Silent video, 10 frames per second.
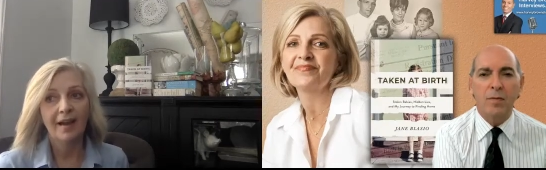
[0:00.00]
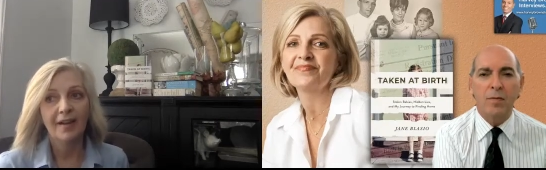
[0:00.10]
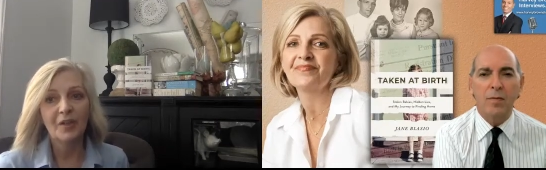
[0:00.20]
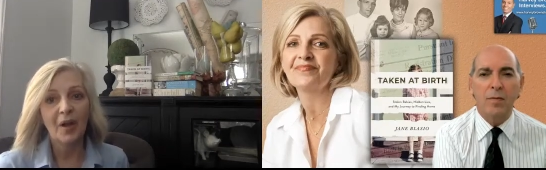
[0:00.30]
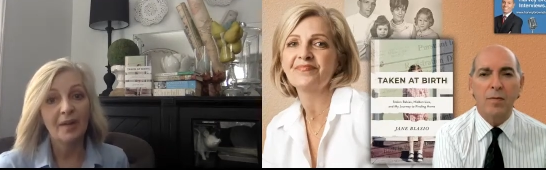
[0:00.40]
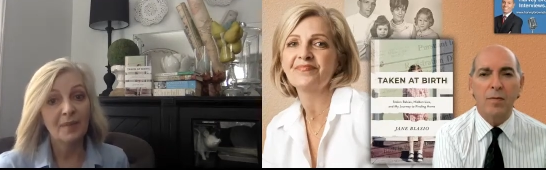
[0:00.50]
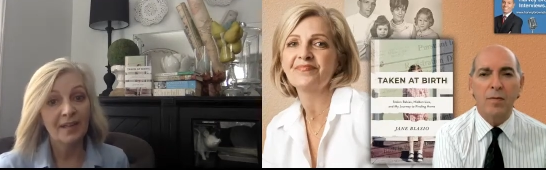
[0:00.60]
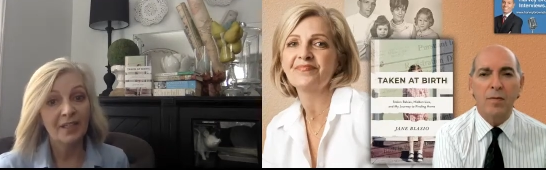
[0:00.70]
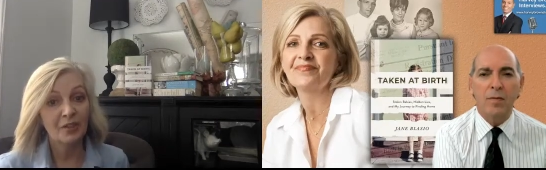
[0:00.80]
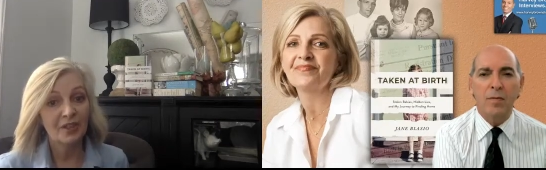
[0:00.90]
Speaker 1: You know, I'm not
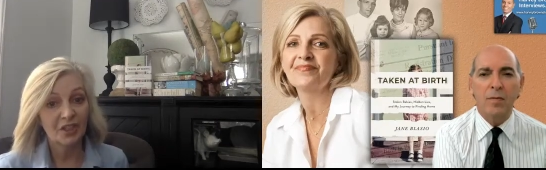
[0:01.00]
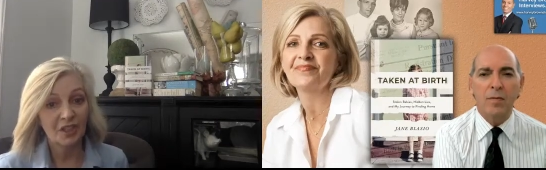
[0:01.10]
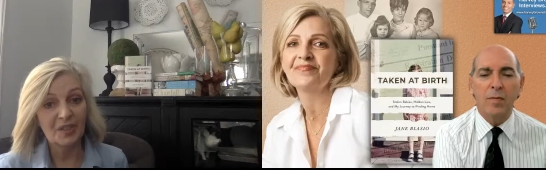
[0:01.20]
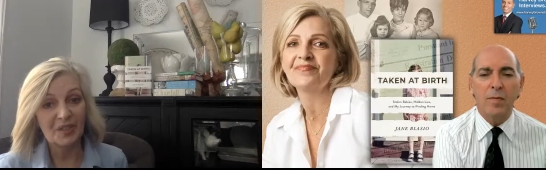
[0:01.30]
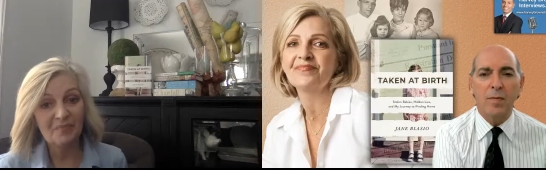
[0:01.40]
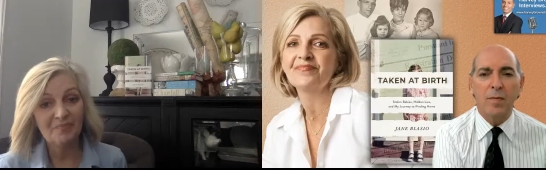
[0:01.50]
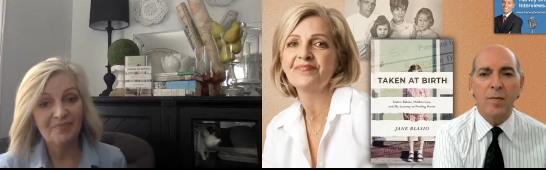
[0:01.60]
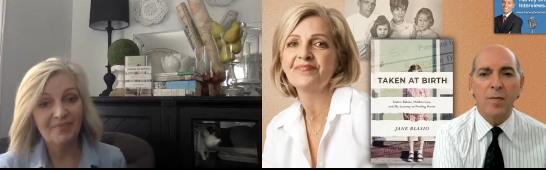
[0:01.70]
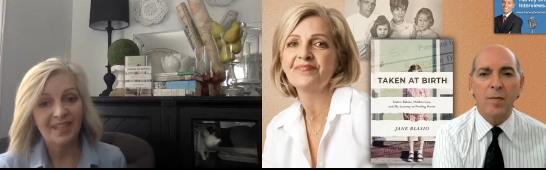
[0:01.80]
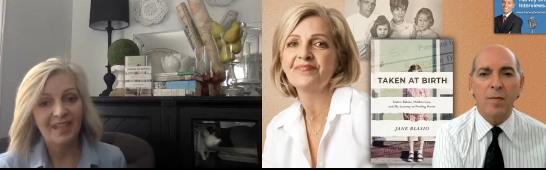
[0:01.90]
here to judge him.
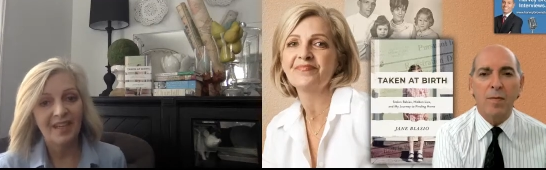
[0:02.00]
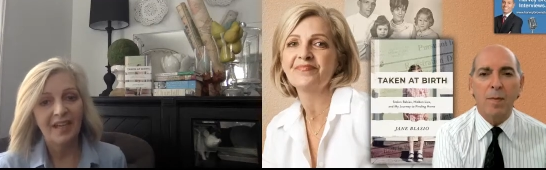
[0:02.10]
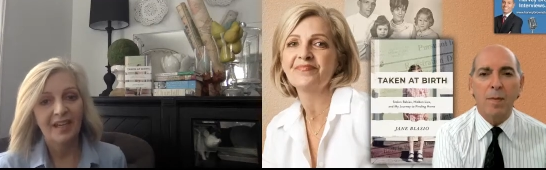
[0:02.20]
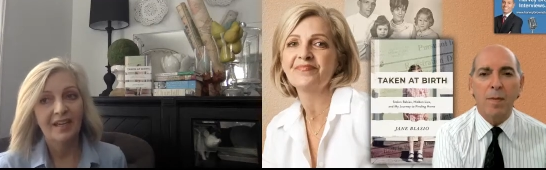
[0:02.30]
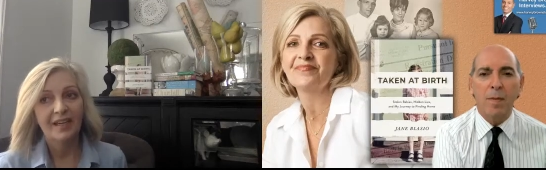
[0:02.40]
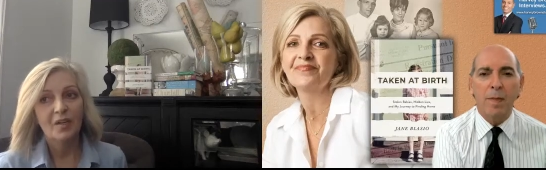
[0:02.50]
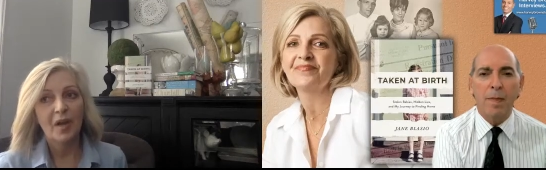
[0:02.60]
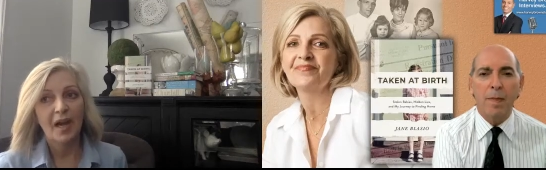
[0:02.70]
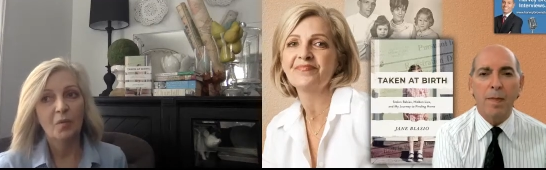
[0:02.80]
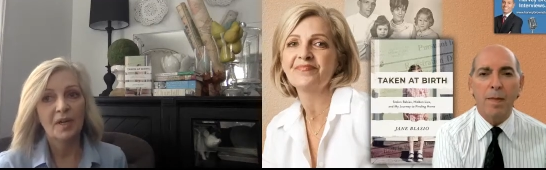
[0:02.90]

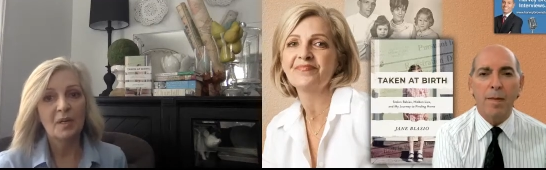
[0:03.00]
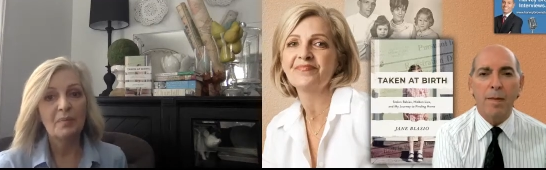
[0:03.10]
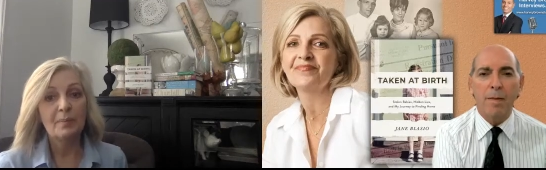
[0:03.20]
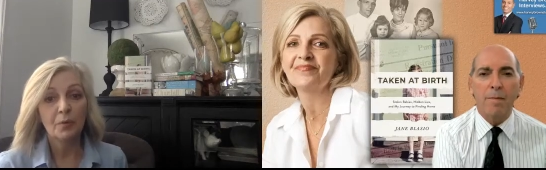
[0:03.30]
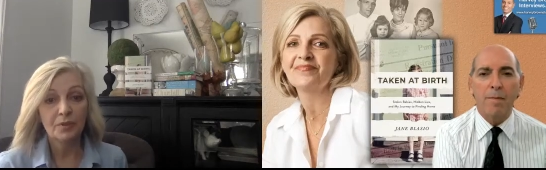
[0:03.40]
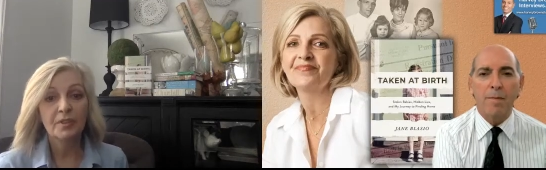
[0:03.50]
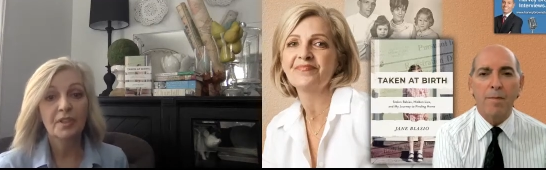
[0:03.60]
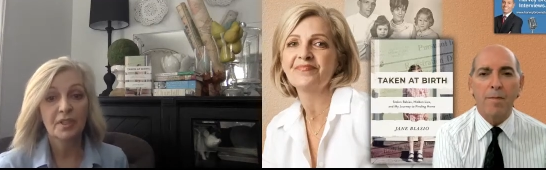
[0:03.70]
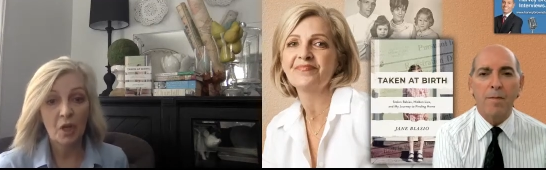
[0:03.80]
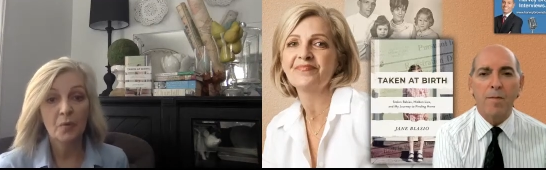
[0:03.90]
I wanted people
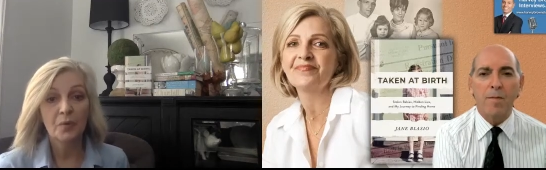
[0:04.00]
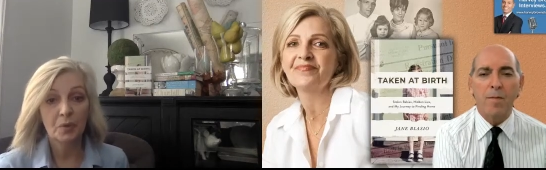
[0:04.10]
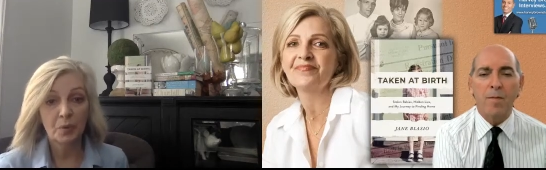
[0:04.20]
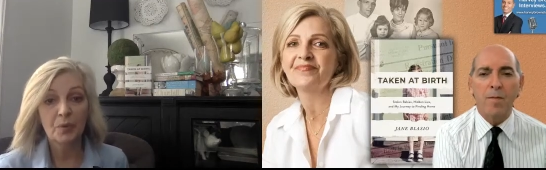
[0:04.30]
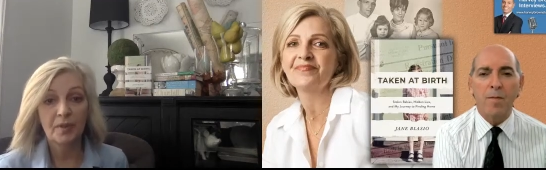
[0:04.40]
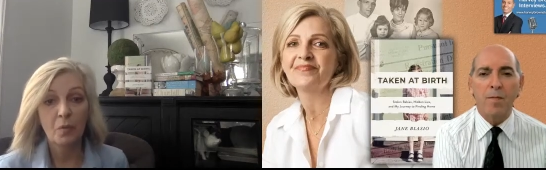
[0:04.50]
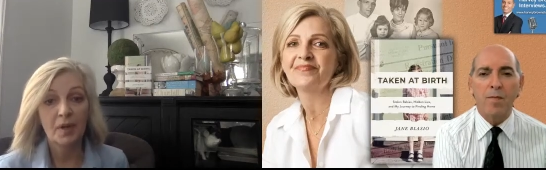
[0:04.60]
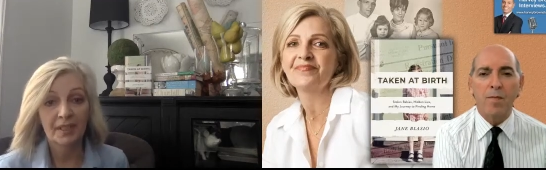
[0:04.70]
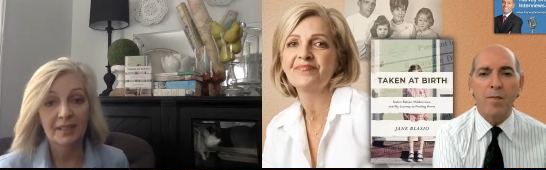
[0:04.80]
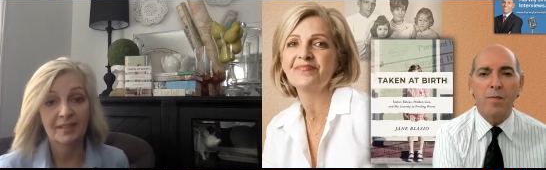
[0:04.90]
to know the truth of what
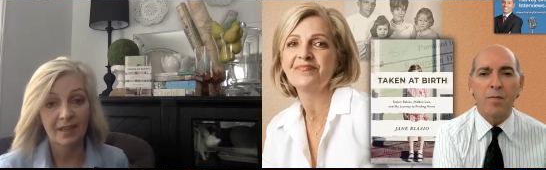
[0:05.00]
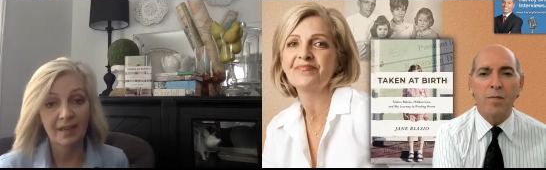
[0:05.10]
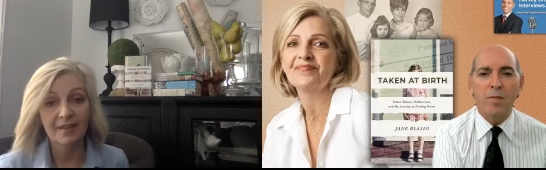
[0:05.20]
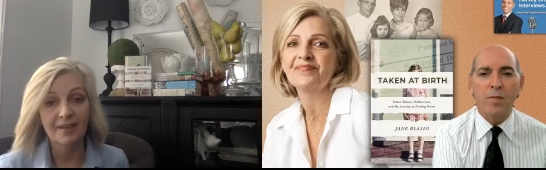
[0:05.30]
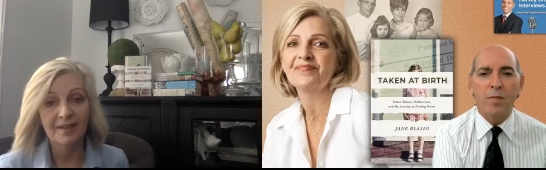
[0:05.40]
he had done